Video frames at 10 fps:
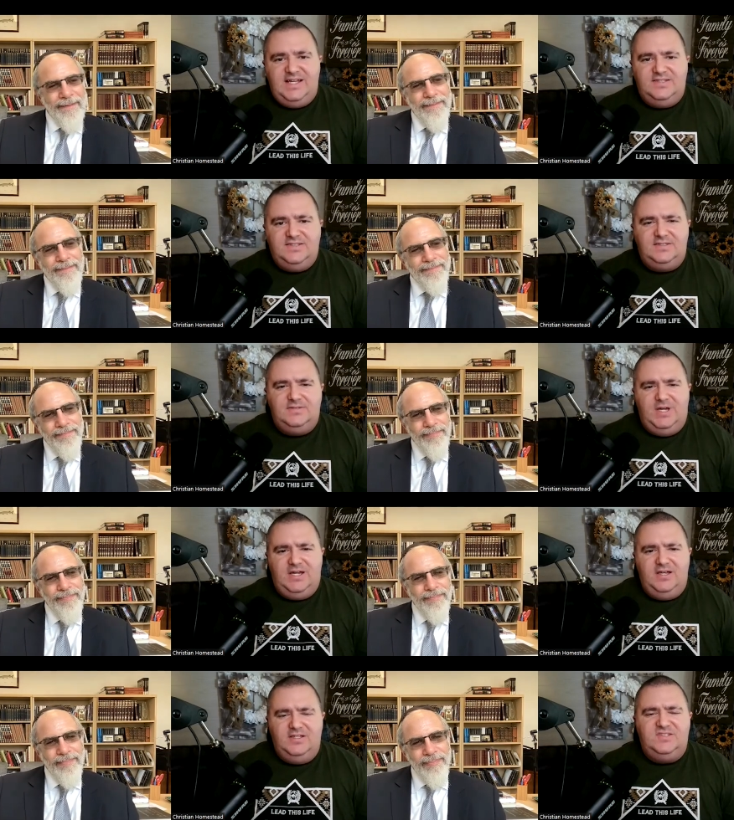Speaker 1: has
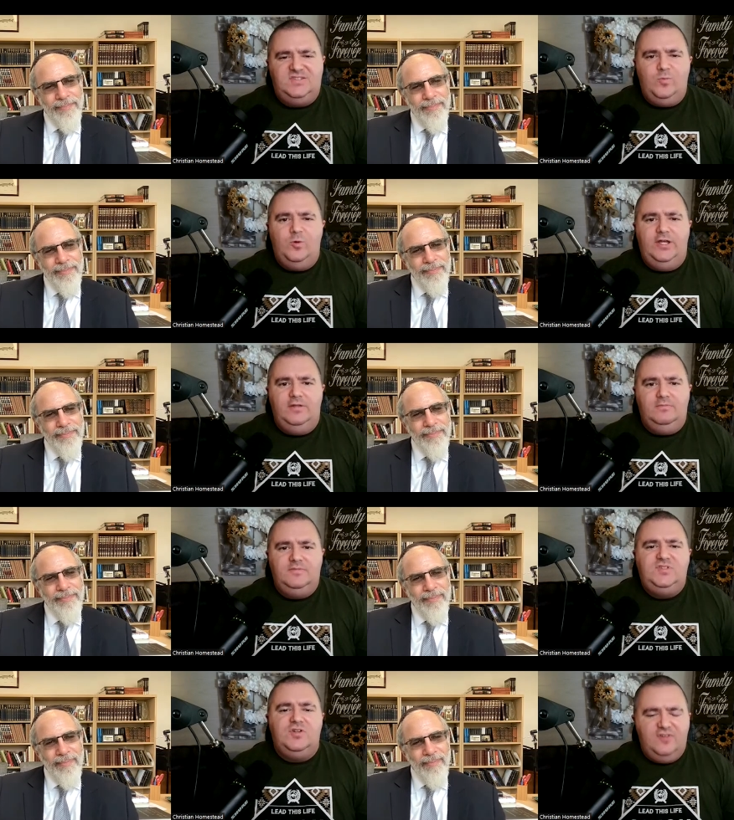uh, somewhat
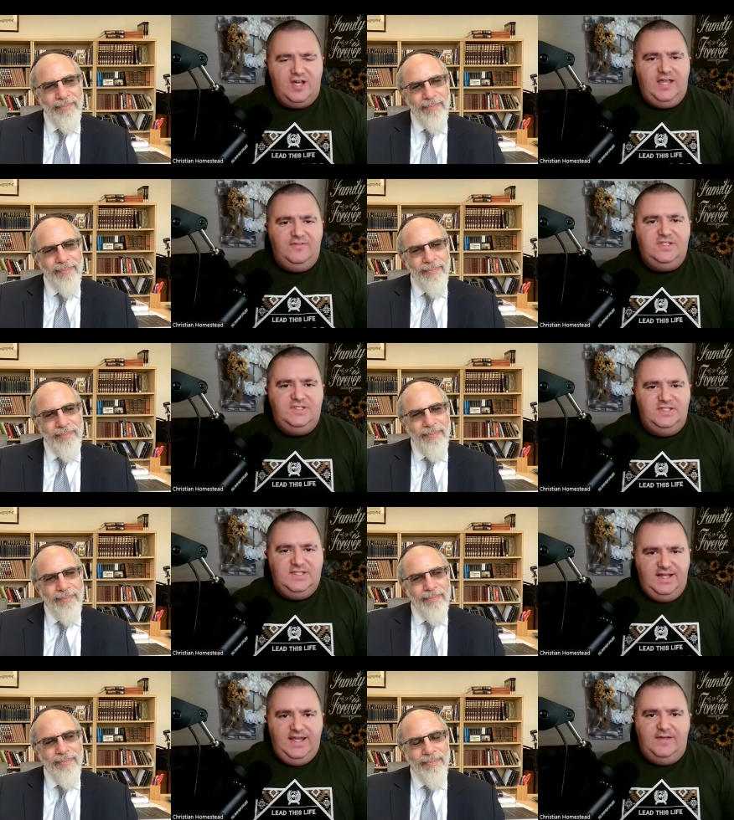survived to
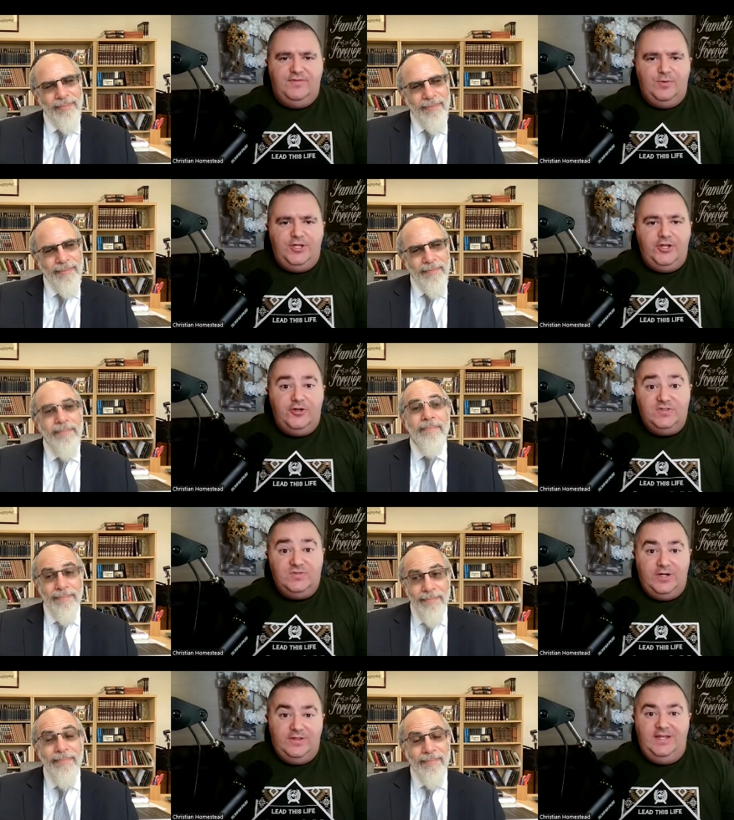today. Everyone
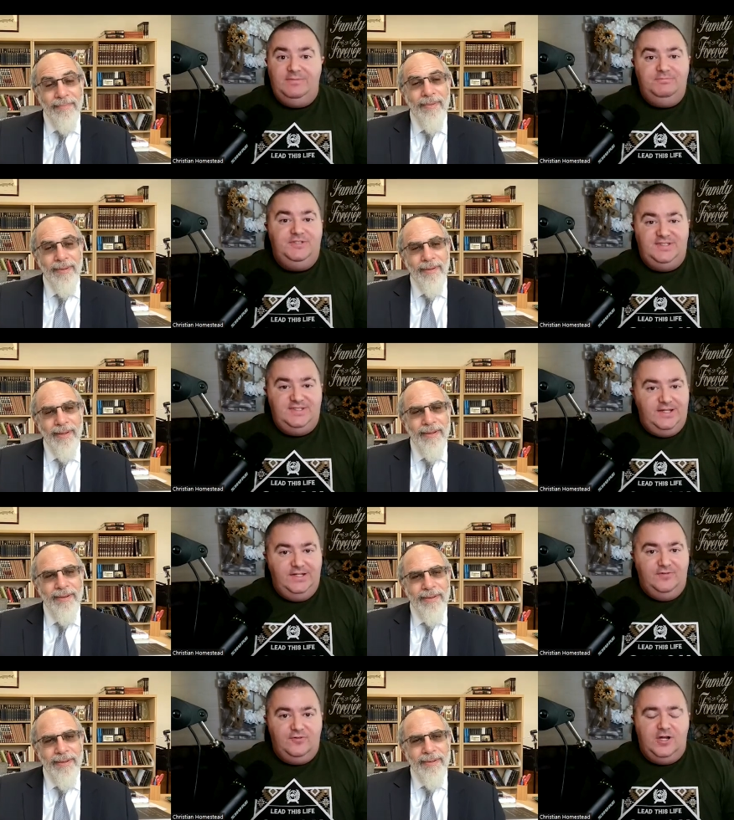knows where they
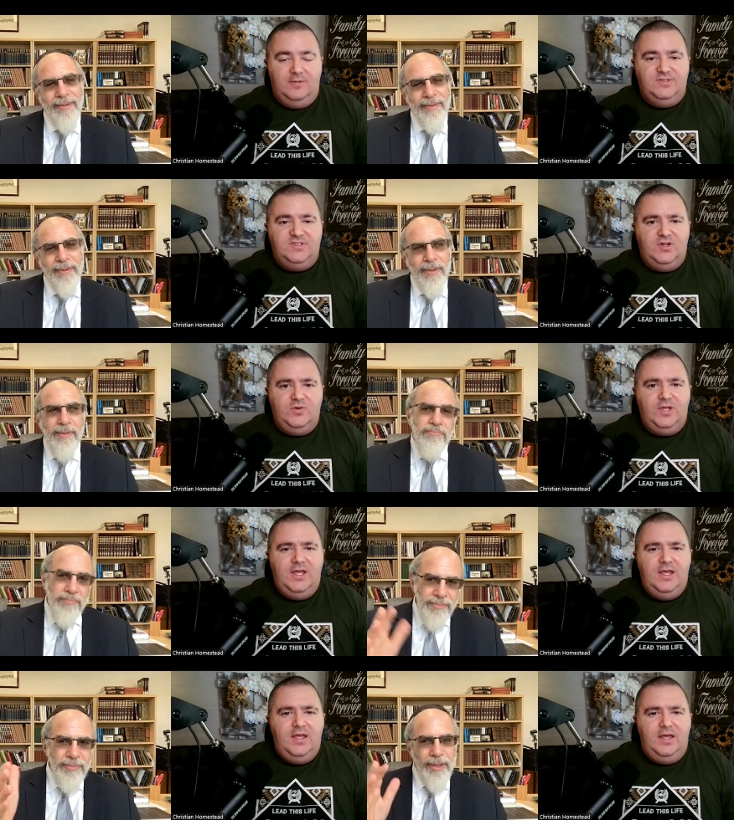descended from. So,
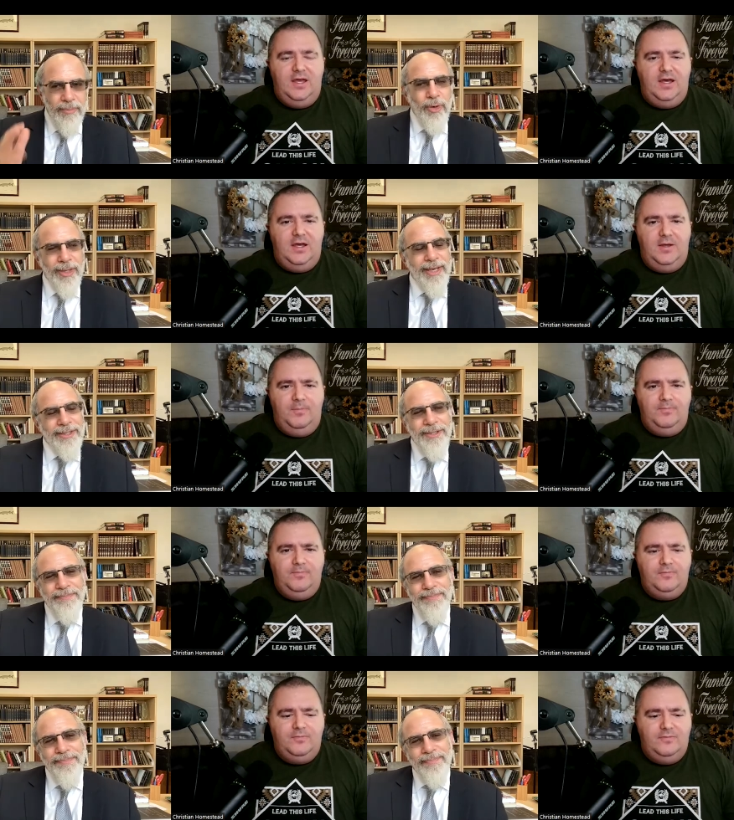um,
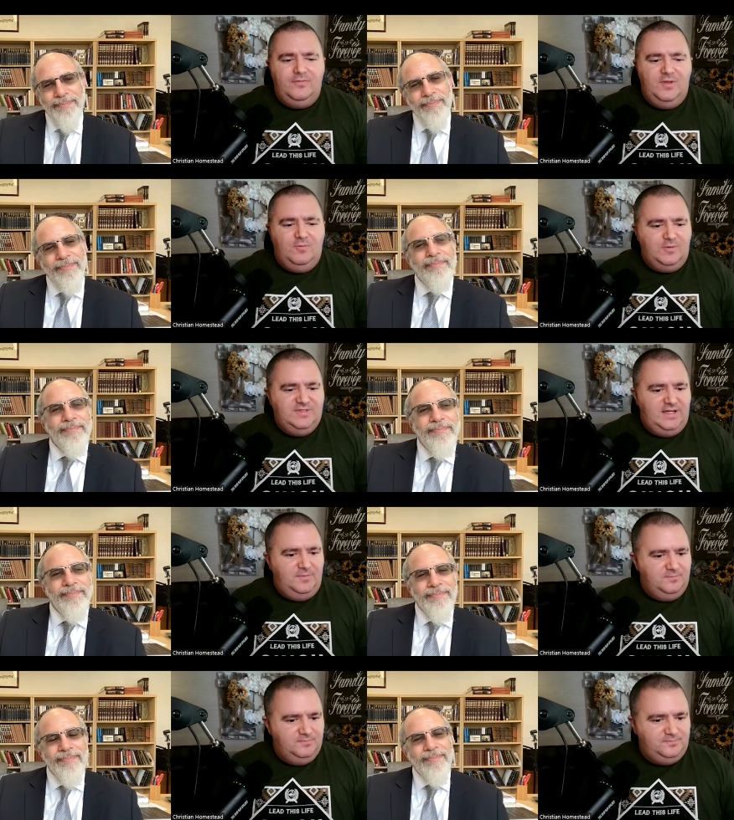what was
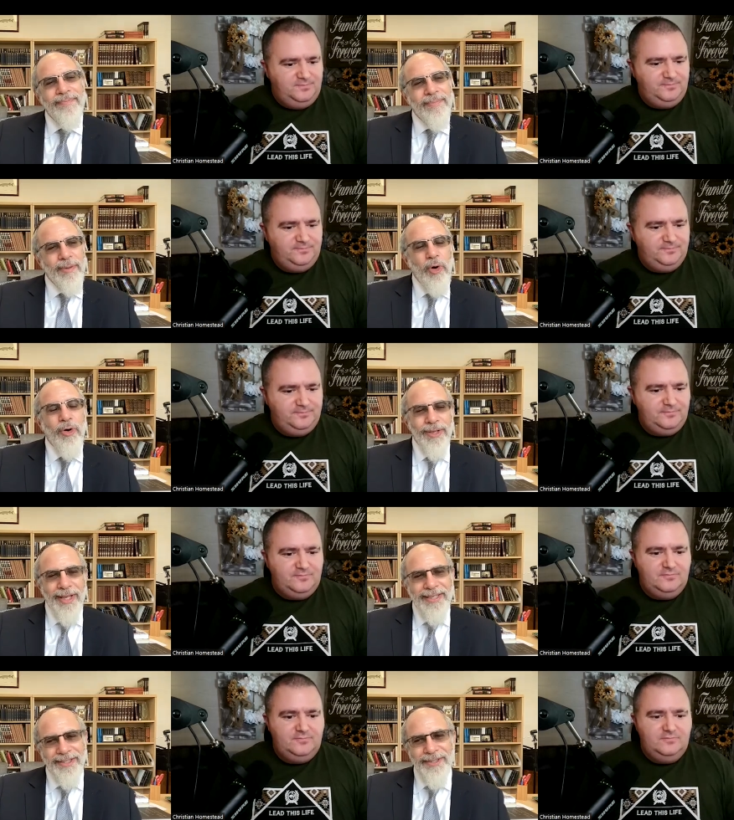that? More or
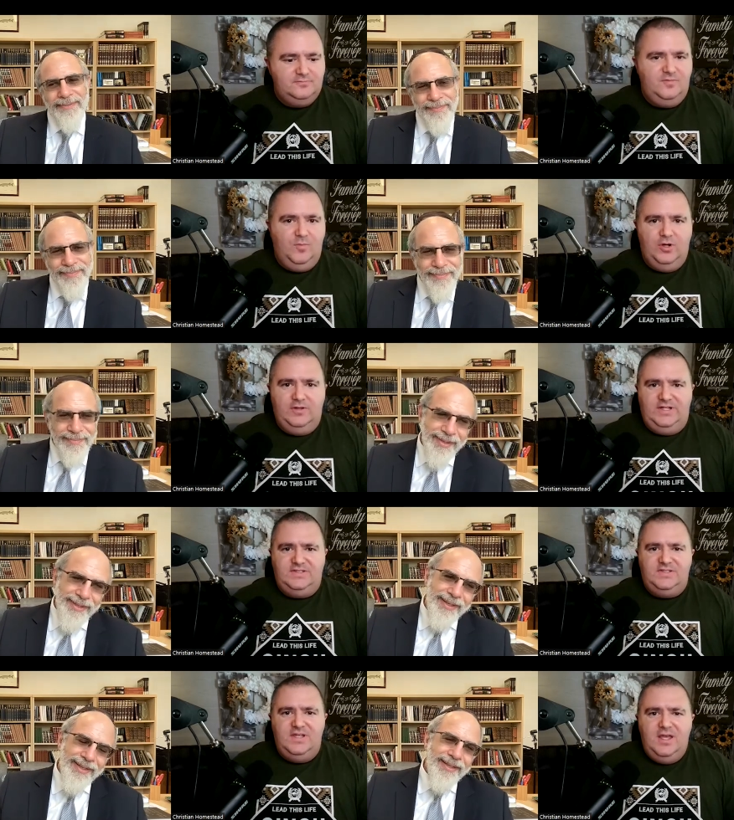less. More or
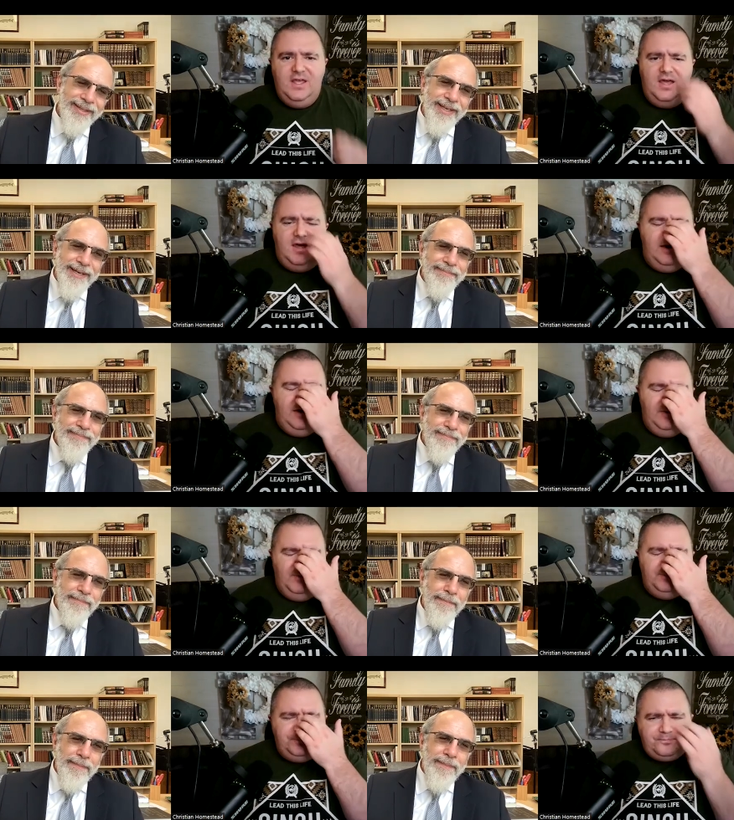less. Yeah.
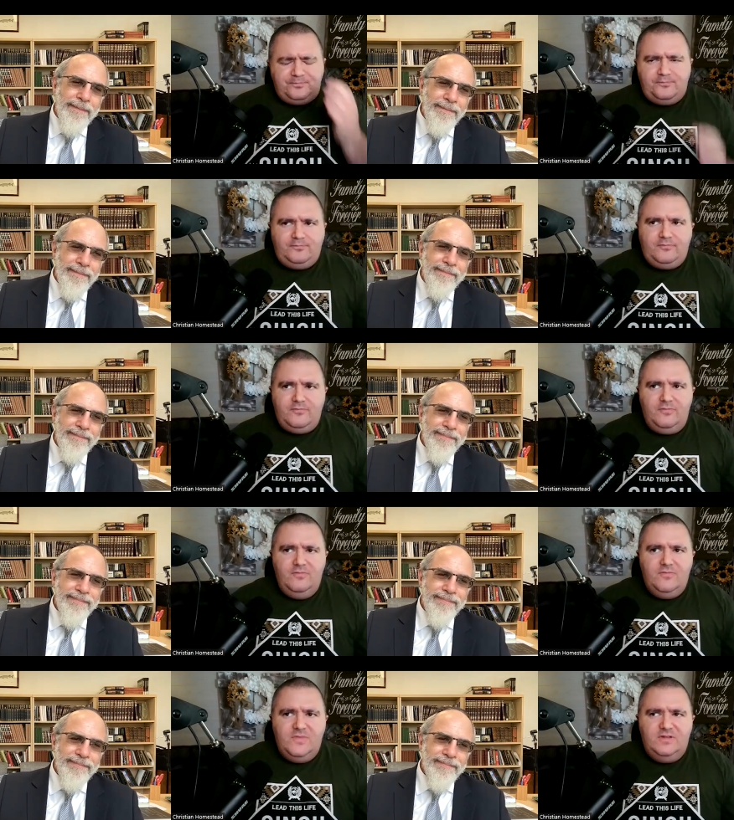Um,
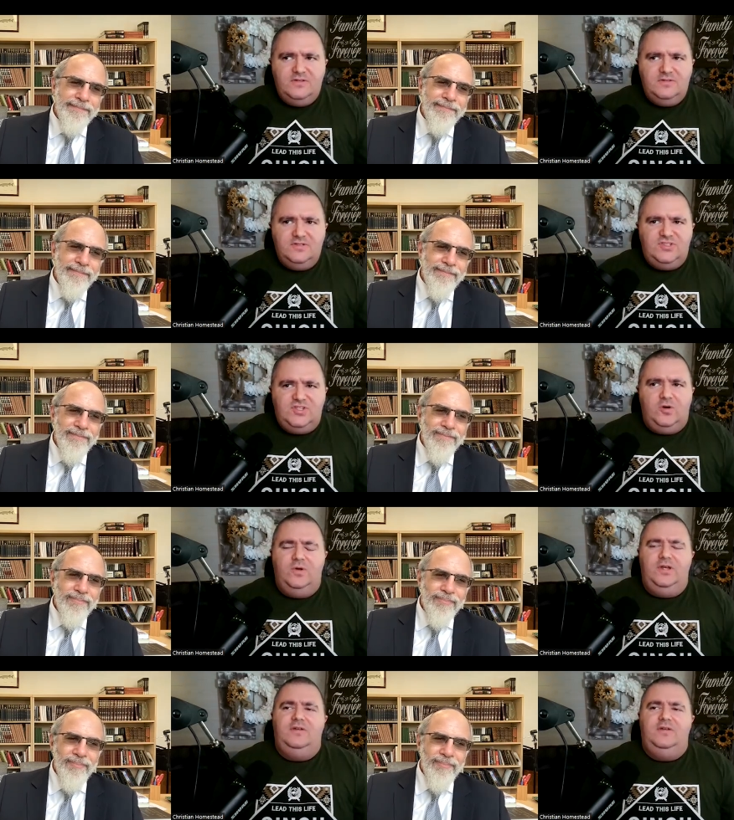so